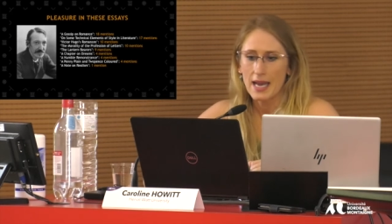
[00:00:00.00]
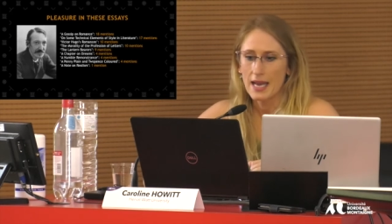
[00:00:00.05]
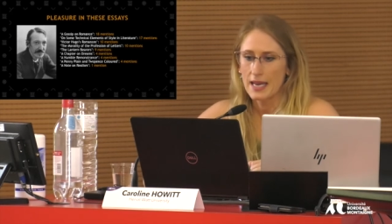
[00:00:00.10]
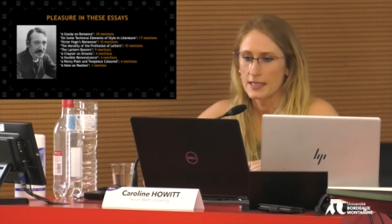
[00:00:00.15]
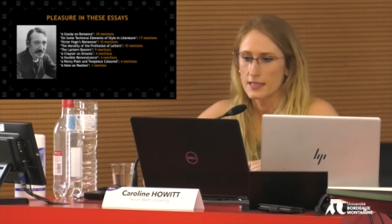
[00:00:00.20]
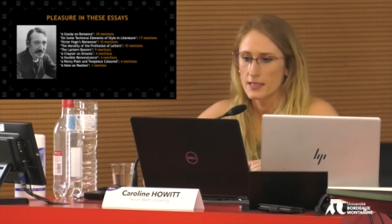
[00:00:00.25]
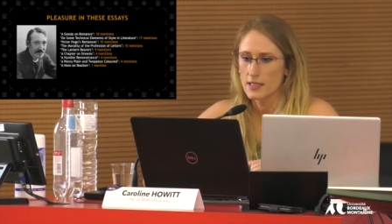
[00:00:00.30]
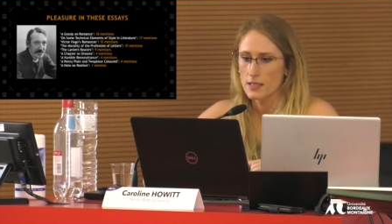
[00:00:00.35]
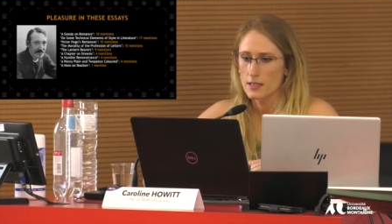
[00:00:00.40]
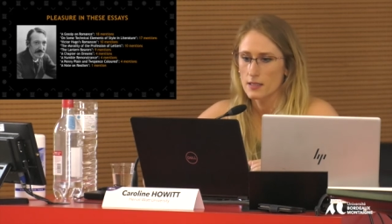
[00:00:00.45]

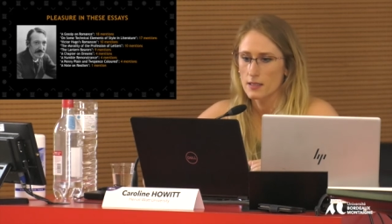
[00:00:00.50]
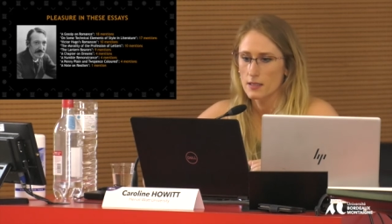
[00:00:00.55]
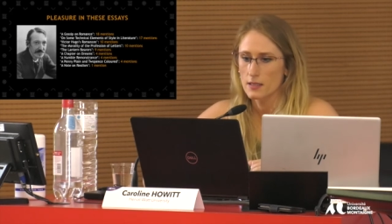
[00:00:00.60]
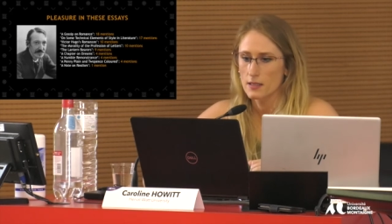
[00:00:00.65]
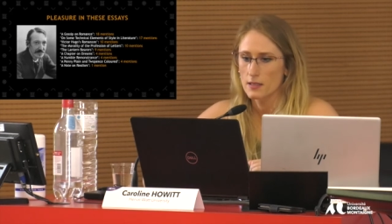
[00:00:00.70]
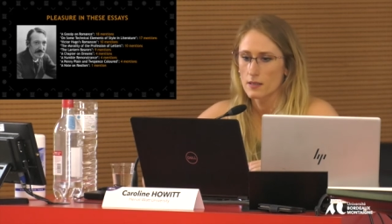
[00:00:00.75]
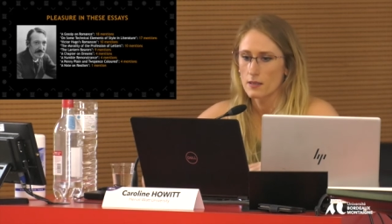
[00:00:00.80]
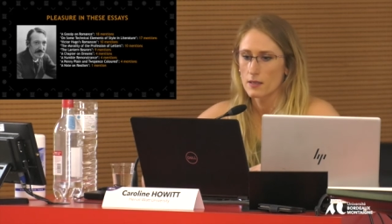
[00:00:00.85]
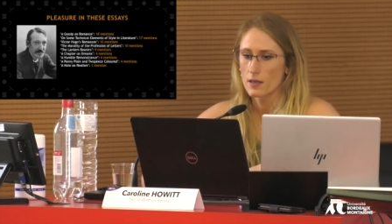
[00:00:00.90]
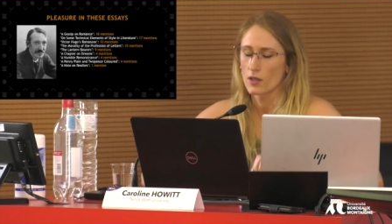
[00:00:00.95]
And
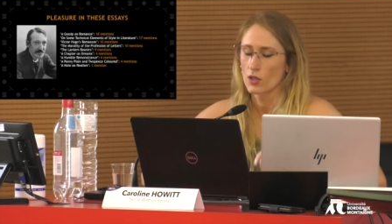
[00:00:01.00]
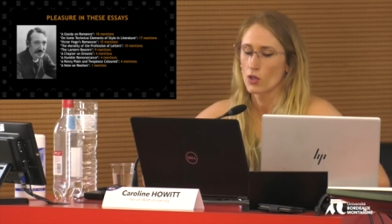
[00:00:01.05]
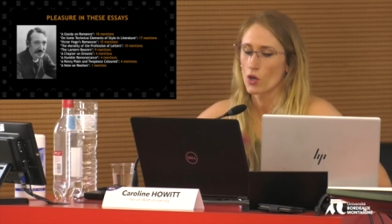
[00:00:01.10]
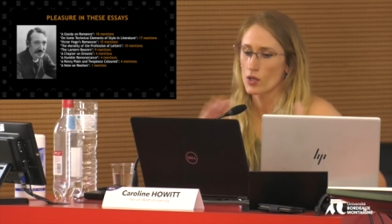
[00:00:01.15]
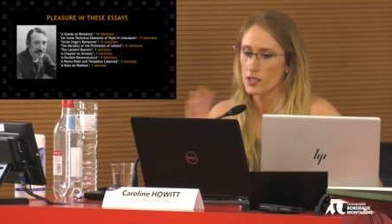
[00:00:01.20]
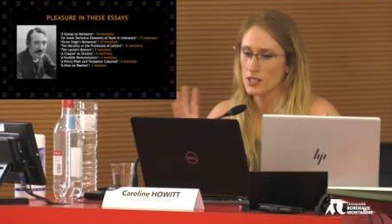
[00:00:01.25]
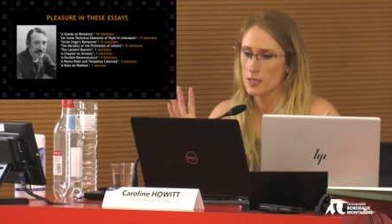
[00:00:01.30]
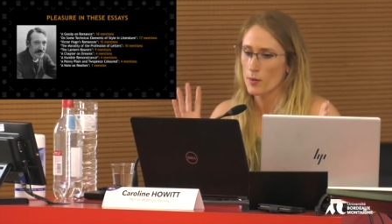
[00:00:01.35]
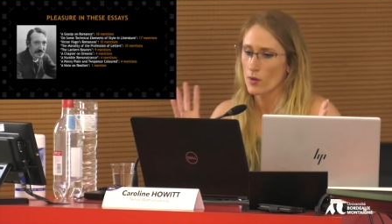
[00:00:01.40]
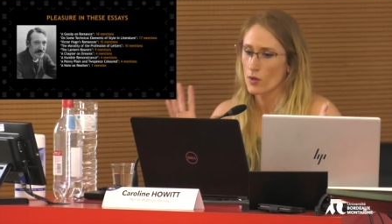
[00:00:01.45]
A
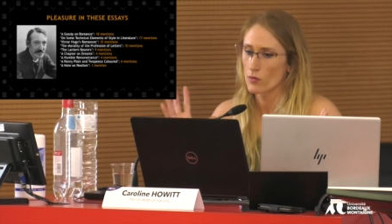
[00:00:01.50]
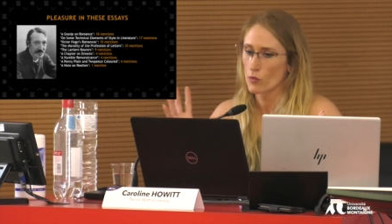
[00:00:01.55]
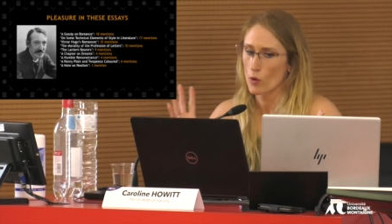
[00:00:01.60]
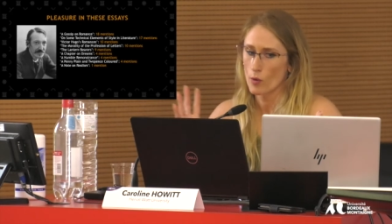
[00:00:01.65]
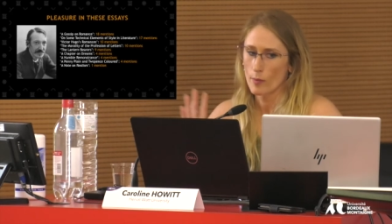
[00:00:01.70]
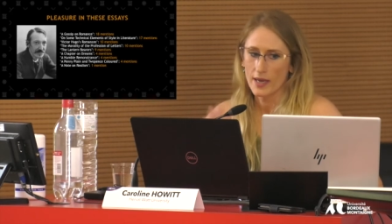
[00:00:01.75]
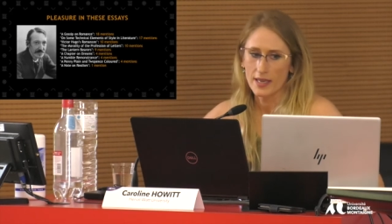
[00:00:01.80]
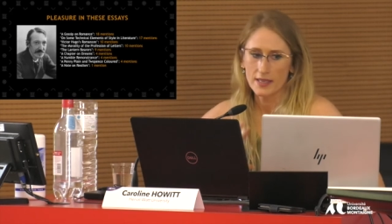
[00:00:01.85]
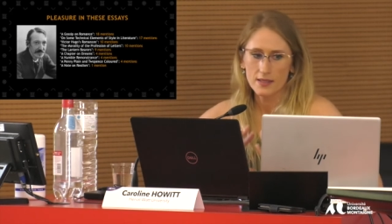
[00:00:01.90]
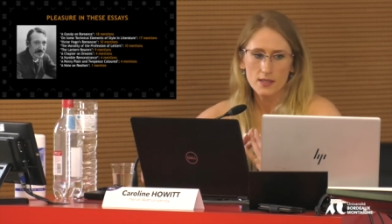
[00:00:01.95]
Gossip on
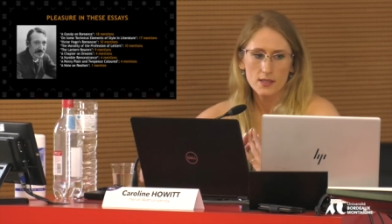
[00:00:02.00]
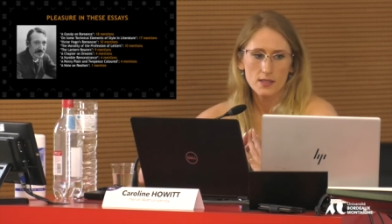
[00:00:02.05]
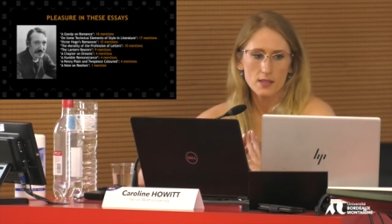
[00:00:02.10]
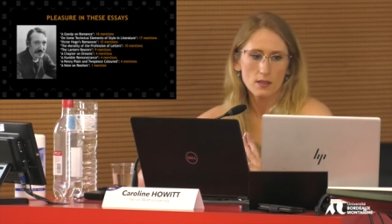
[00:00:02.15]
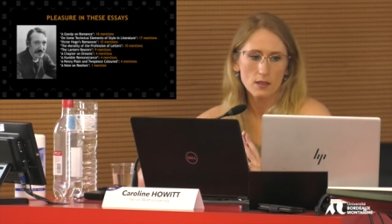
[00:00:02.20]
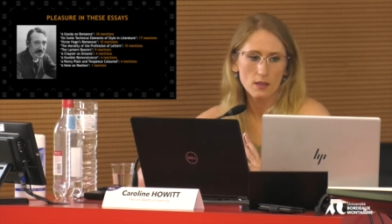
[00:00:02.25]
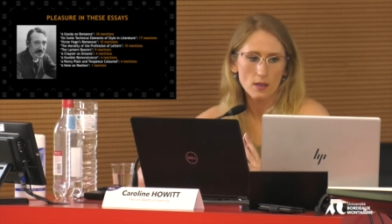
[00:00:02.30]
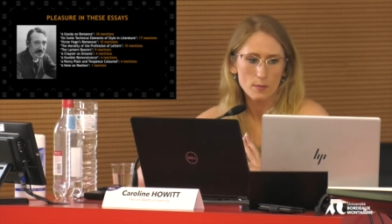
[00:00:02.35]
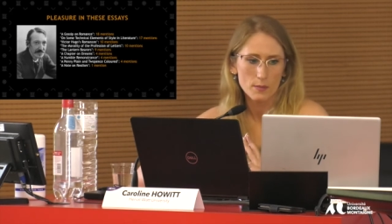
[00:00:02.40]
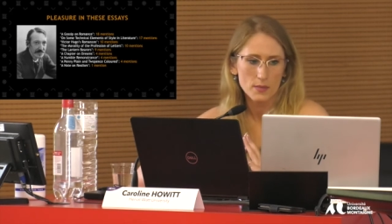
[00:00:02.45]
Romance
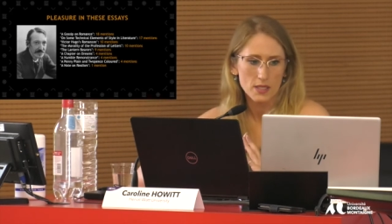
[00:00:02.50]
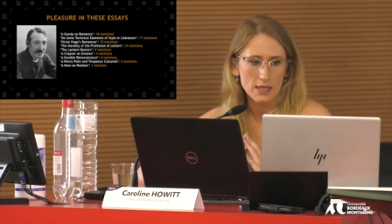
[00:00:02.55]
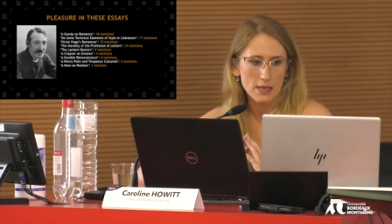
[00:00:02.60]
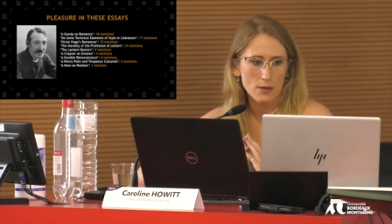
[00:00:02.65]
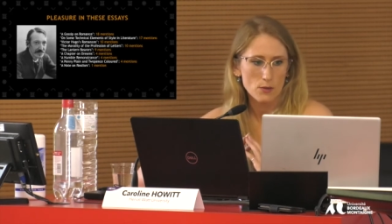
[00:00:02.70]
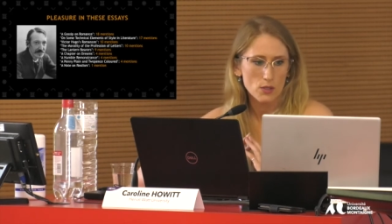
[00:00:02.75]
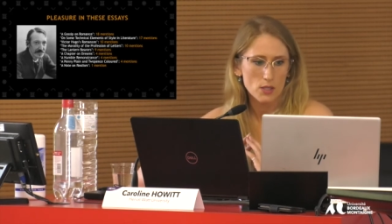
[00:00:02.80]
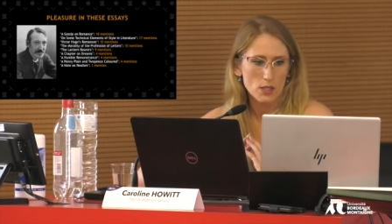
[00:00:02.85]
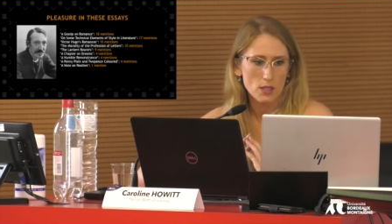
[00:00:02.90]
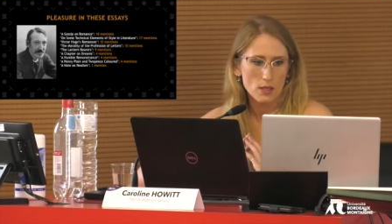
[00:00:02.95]
comes
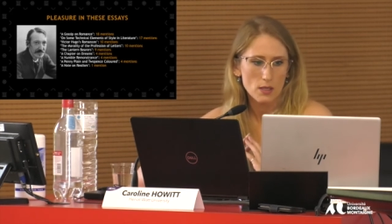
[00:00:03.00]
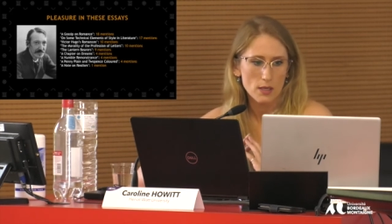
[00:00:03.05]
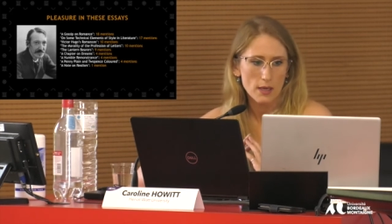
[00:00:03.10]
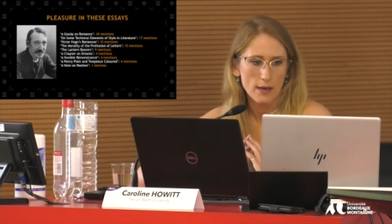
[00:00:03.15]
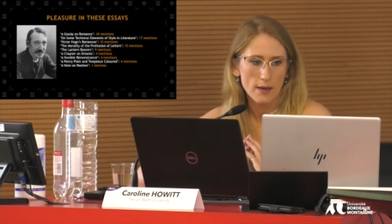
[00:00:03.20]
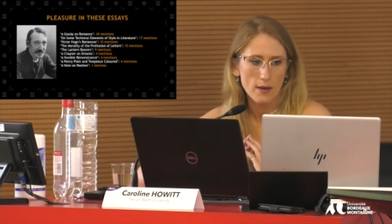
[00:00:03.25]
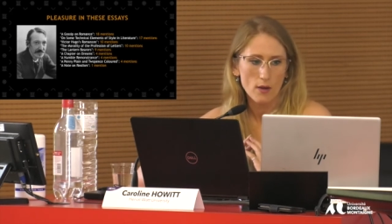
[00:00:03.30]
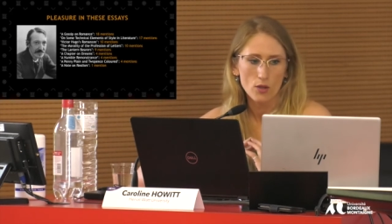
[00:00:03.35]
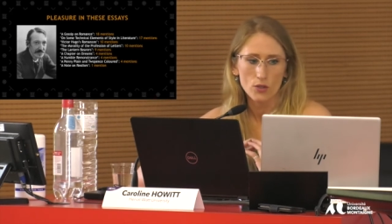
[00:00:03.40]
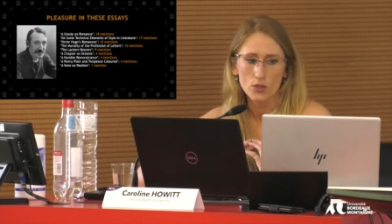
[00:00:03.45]
out
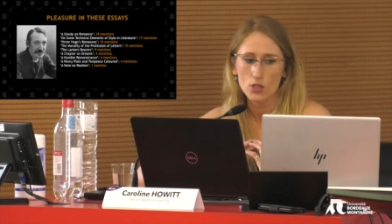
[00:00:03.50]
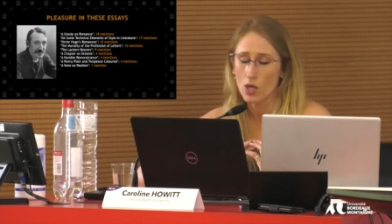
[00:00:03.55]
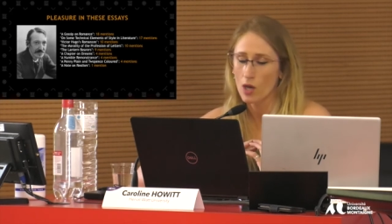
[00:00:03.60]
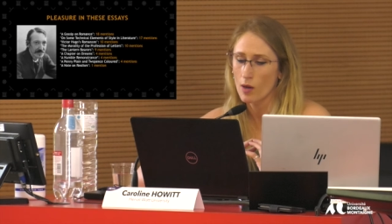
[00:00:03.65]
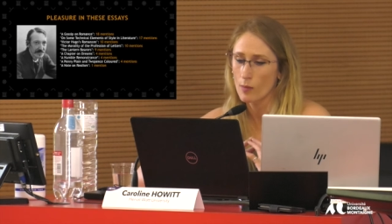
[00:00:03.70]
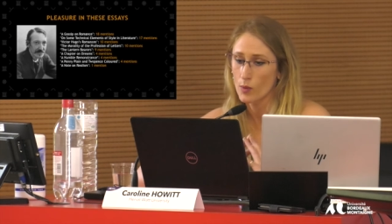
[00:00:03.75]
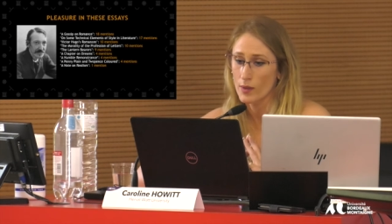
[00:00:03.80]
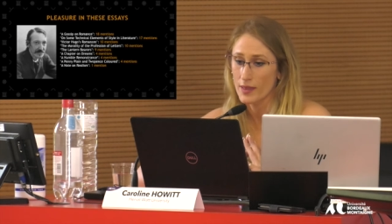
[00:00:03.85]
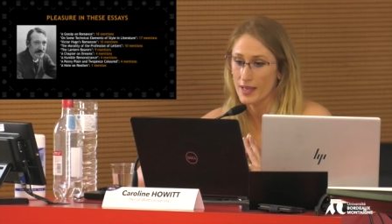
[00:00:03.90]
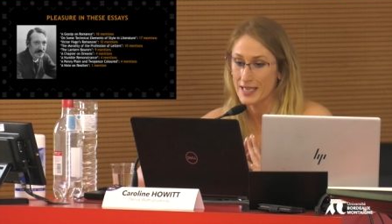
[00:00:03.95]
on
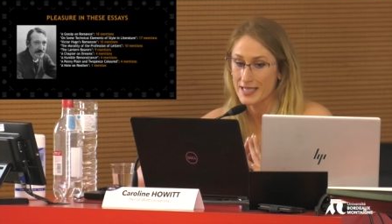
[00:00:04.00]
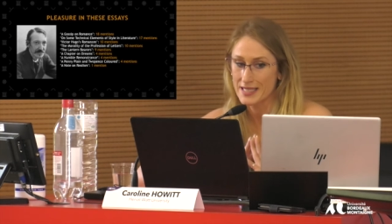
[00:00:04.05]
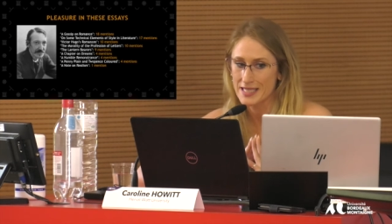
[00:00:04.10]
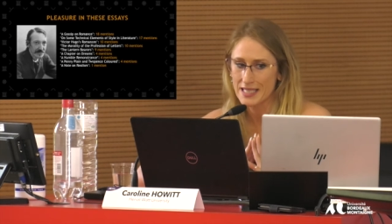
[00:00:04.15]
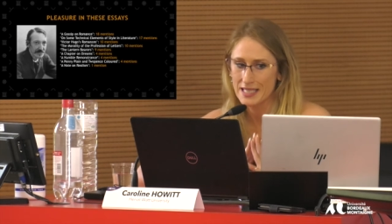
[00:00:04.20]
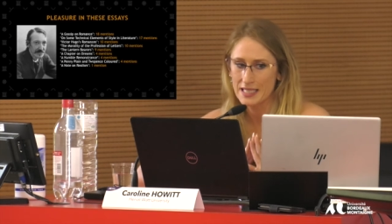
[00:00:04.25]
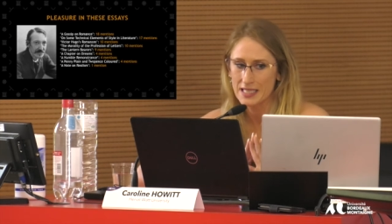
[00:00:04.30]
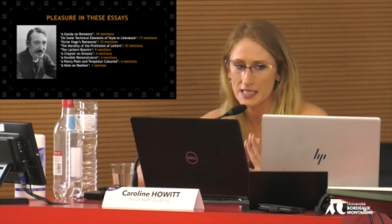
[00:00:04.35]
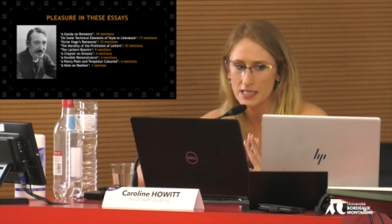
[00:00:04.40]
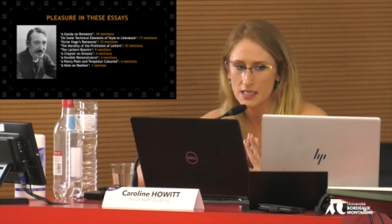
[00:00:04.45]
top with
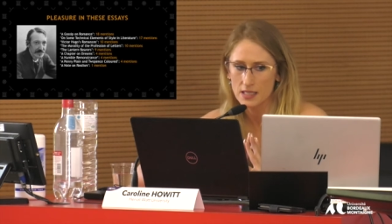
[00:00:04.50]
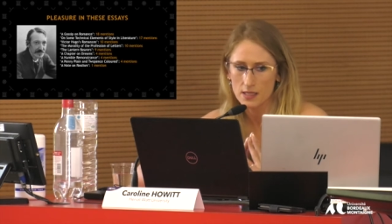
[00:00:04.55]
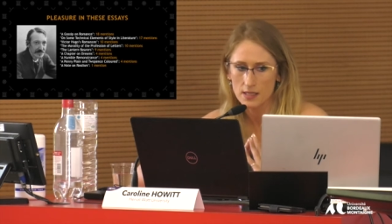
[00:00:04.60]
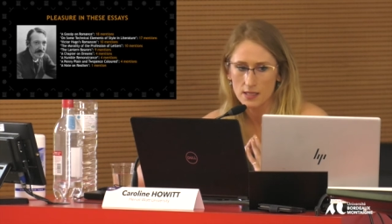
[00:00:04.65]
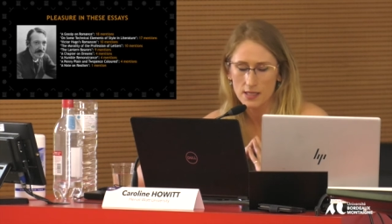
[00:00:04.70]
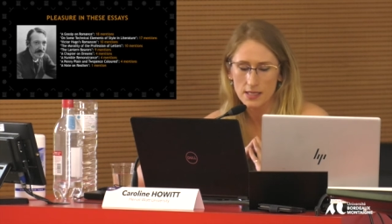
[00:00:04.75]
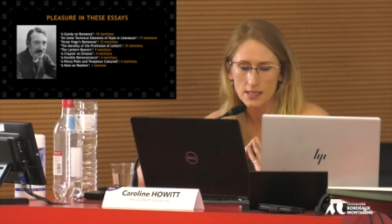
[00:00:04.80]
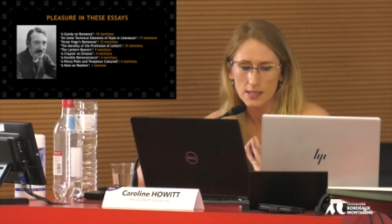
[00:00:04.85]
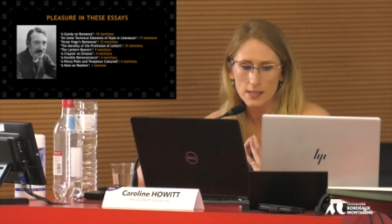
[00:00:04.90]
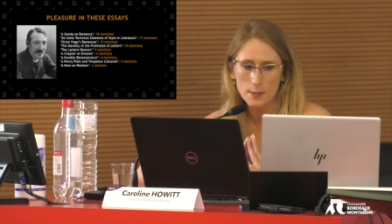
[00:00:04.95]
18
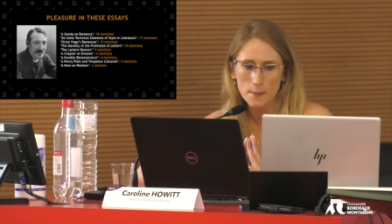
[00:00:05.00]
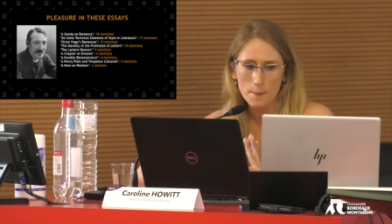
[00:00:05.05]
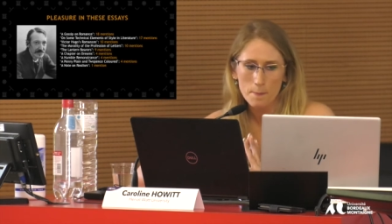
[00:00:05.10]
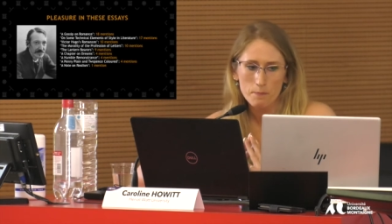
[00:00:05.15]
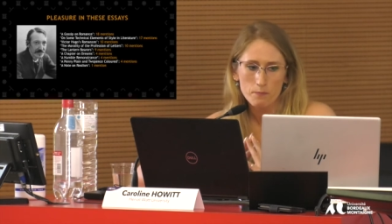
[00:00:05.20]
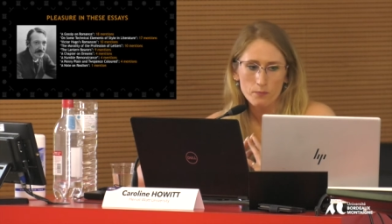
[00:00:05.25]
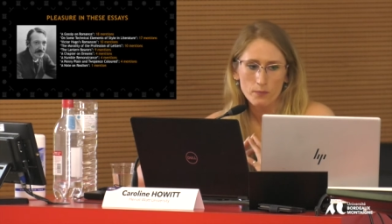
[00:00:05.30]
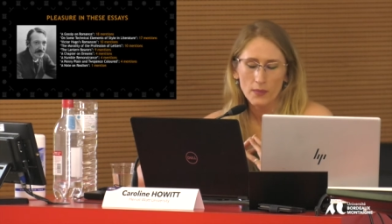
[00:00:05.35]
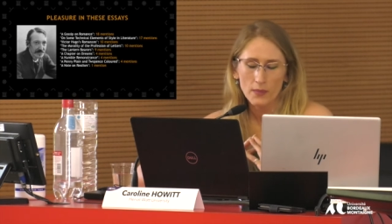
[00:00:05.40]
instances.